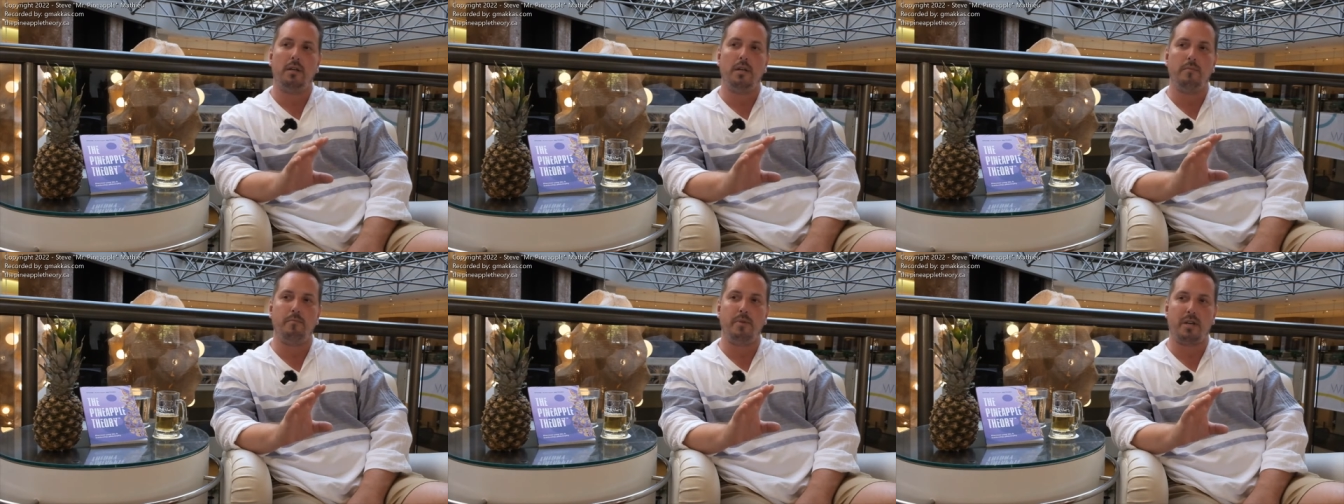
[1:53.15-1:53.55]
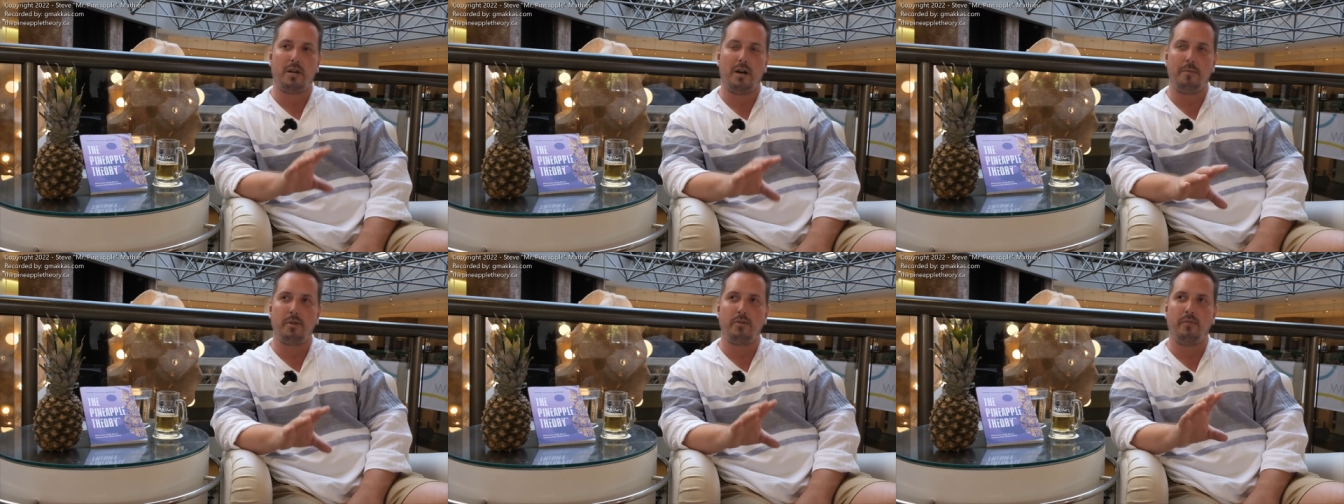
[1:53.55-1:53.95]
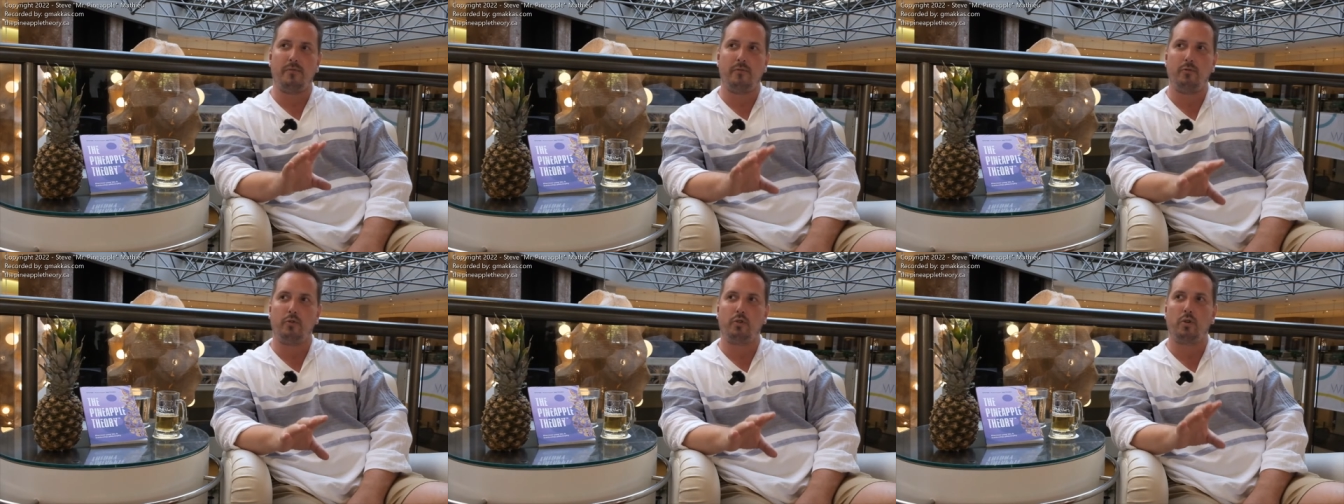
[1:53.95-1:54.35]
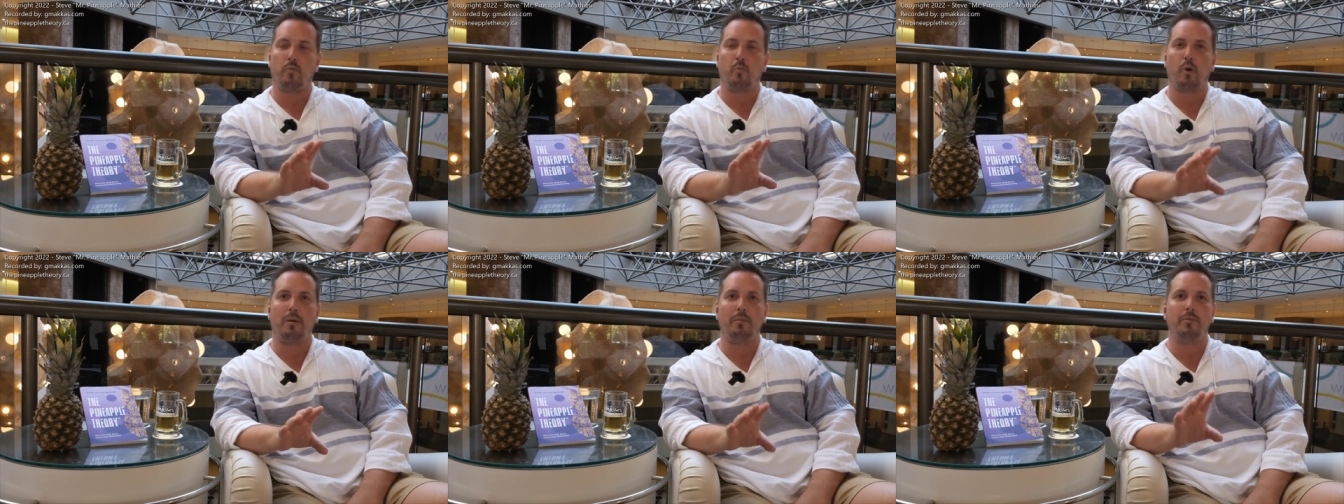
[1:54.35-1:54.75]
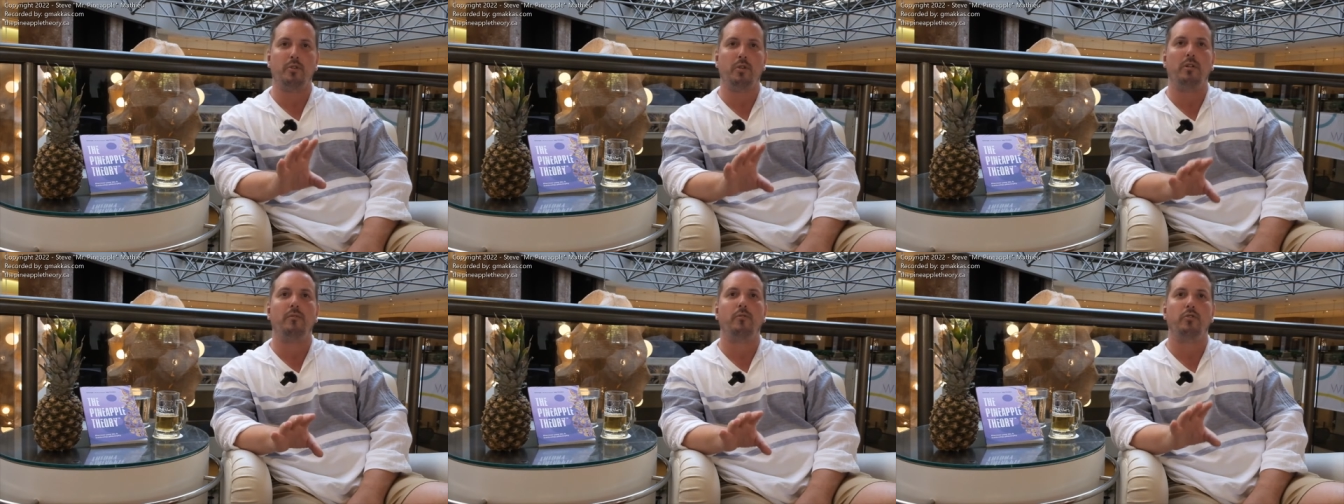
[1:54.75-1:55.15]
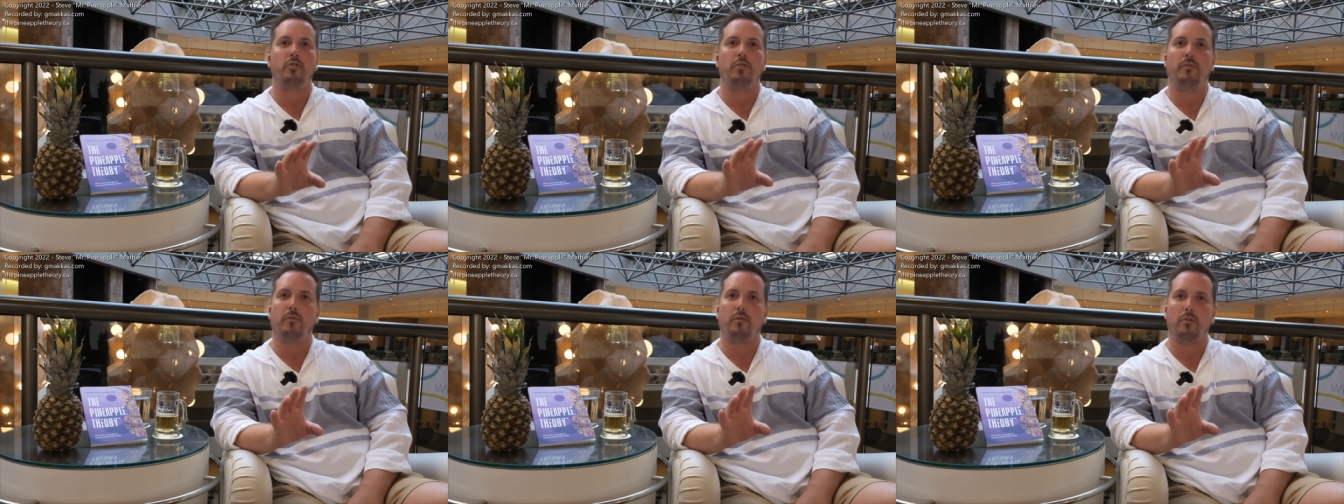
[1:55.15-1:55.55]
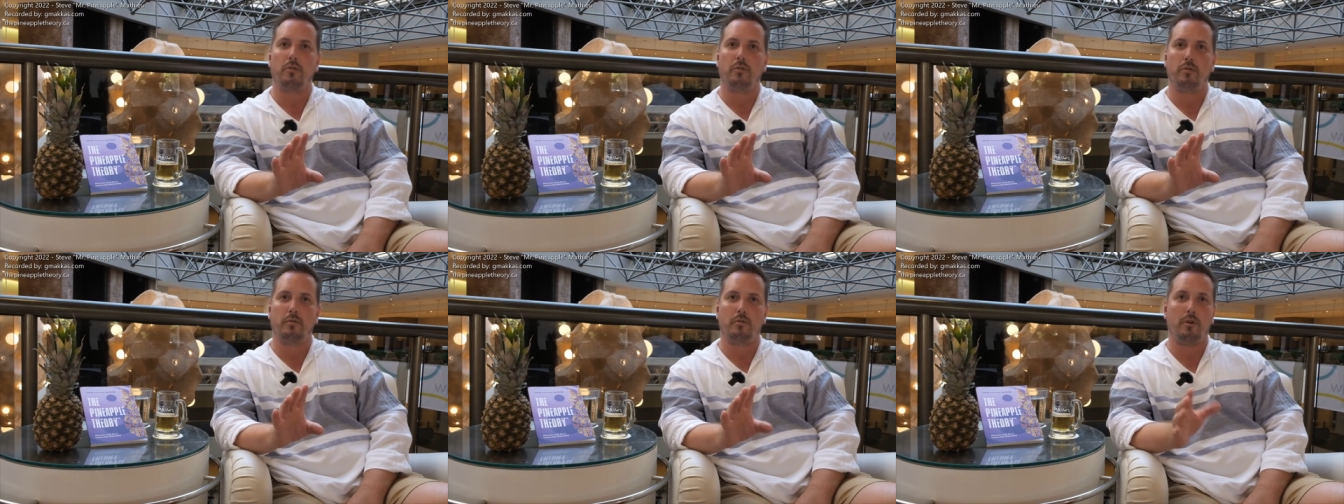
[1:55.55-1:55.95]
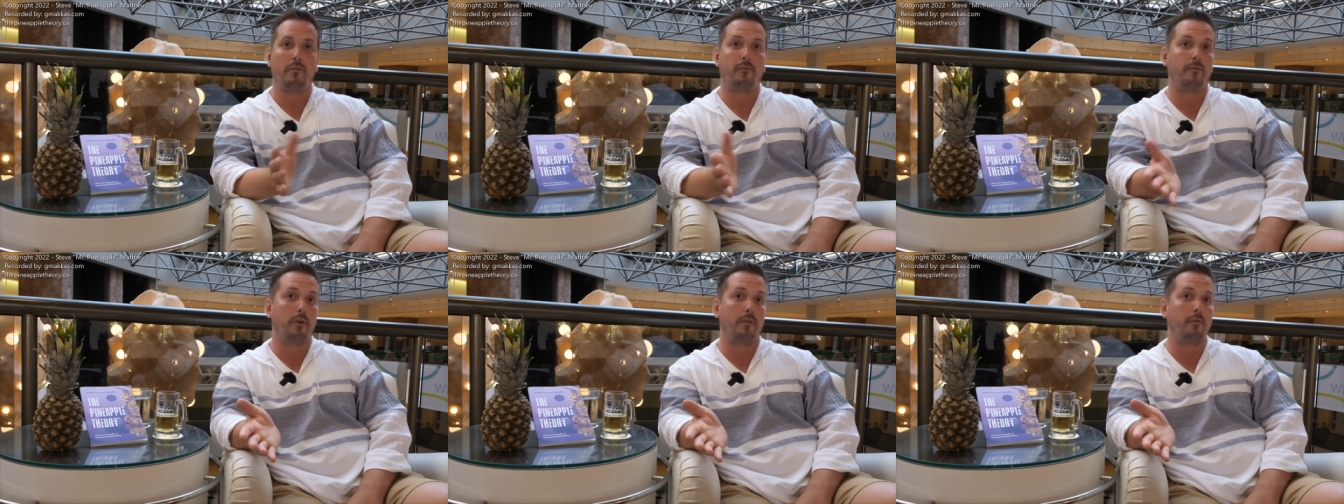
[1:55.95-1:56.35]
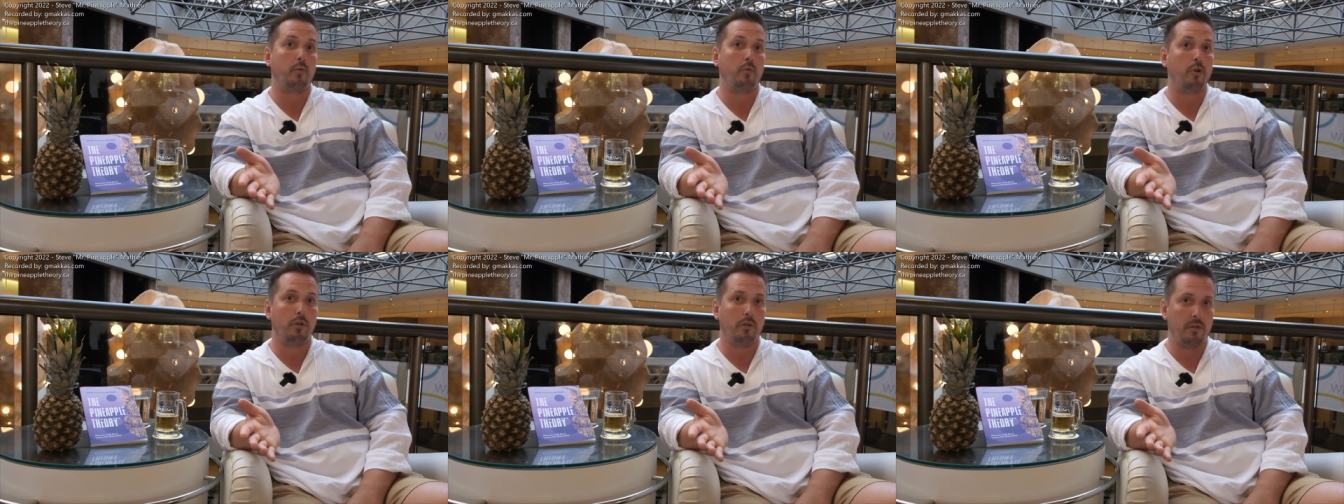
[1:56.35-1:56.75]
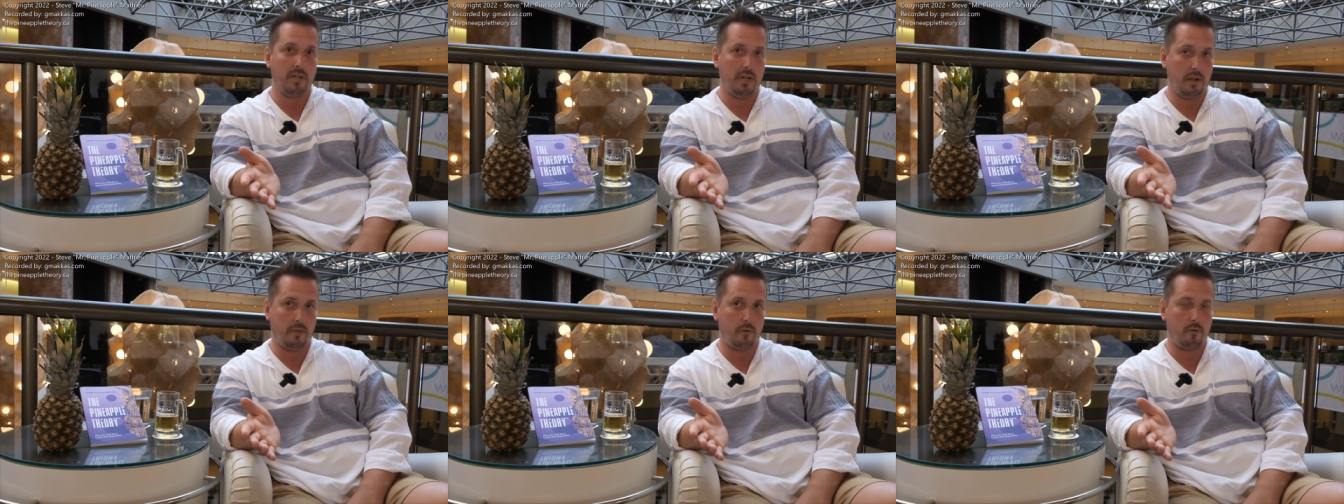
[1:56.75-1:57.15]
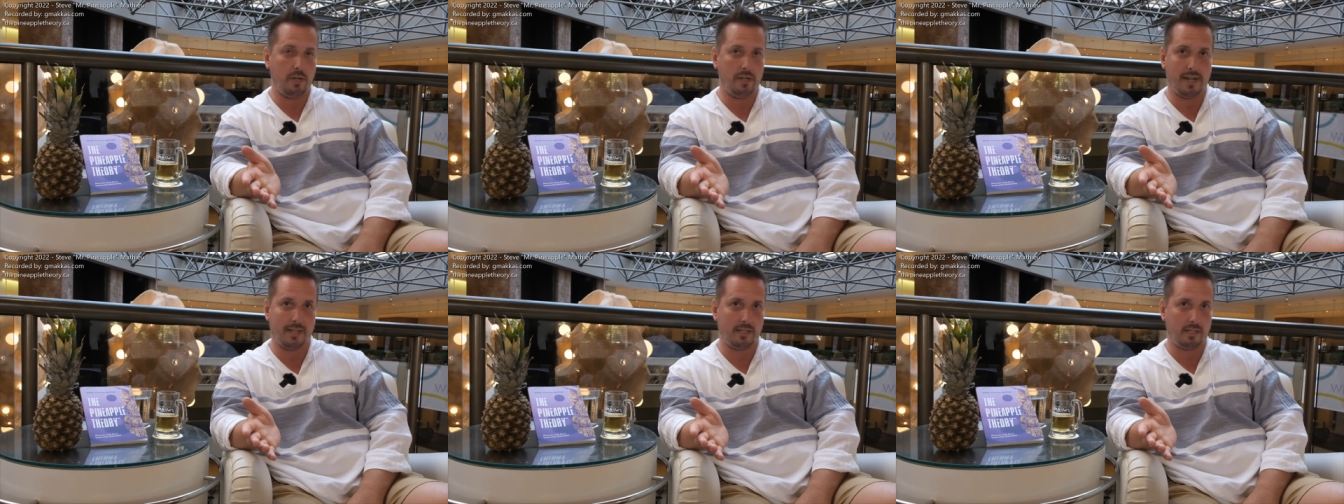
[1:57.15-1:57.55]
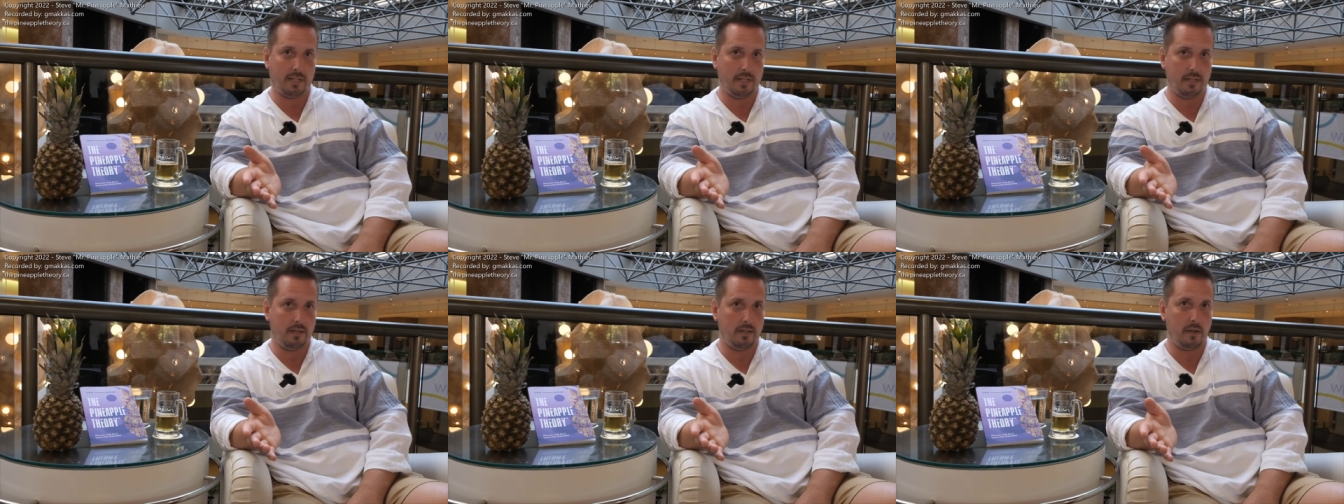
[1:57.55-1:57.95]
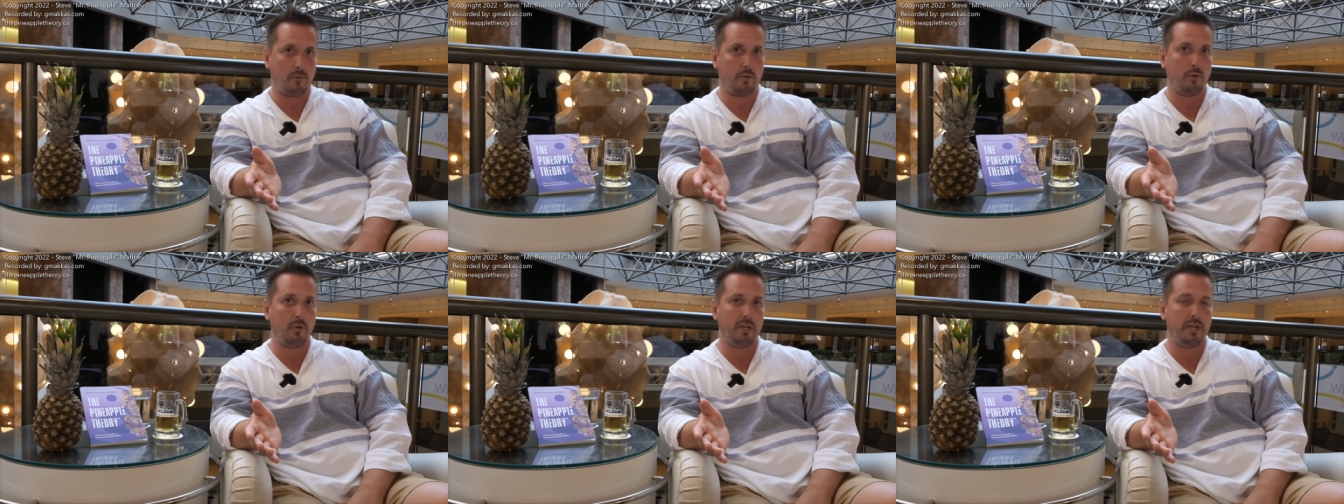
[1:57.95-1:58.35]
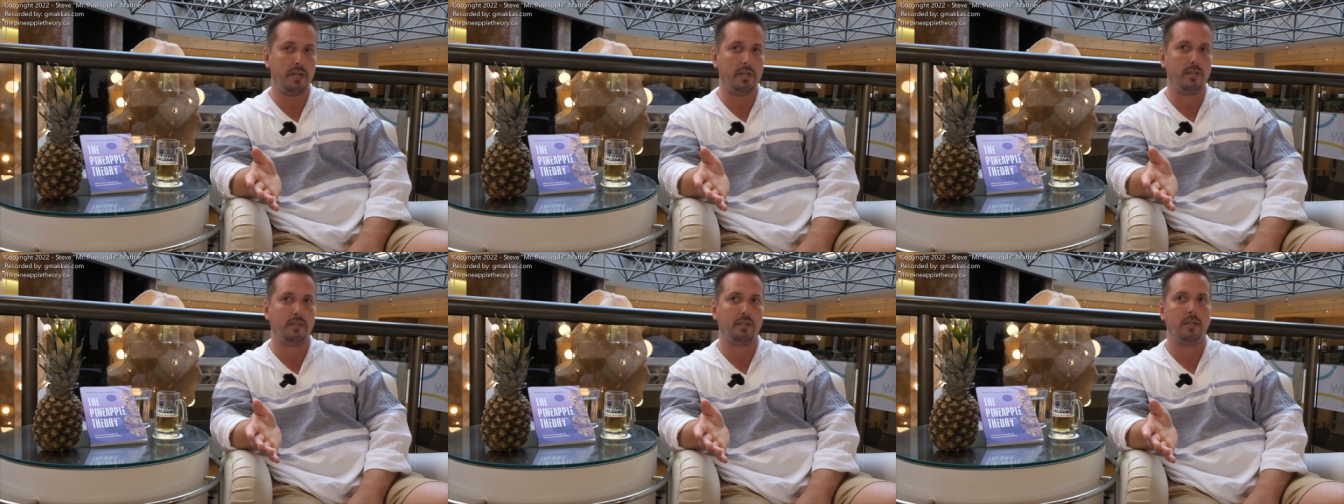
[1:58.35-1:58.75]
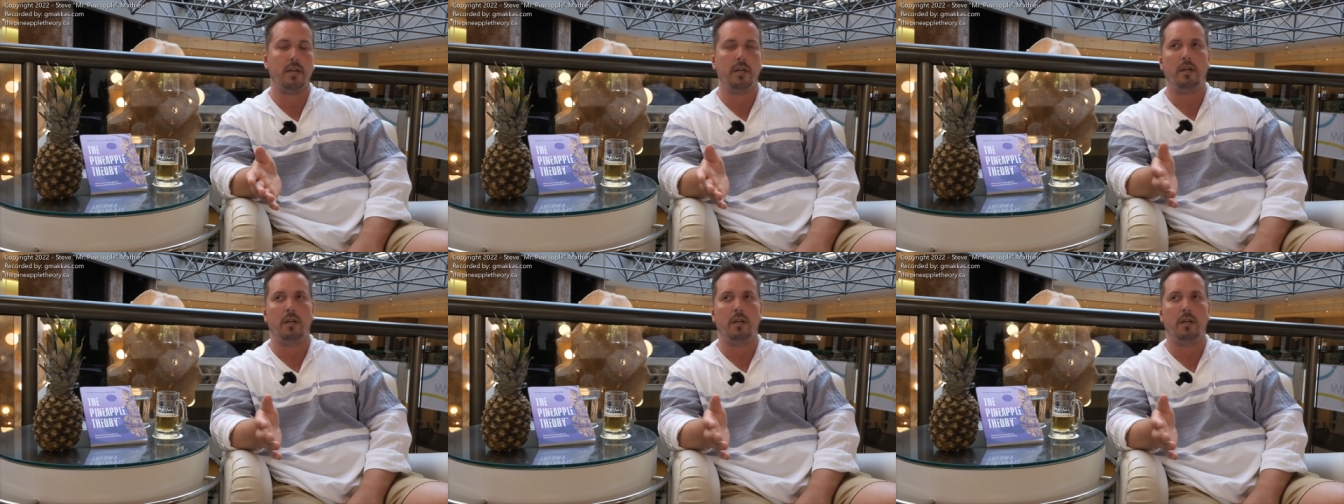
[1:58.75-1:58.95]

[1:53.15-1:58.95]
in becoming the future problem solvers of our of, of the world literally that's literally what it is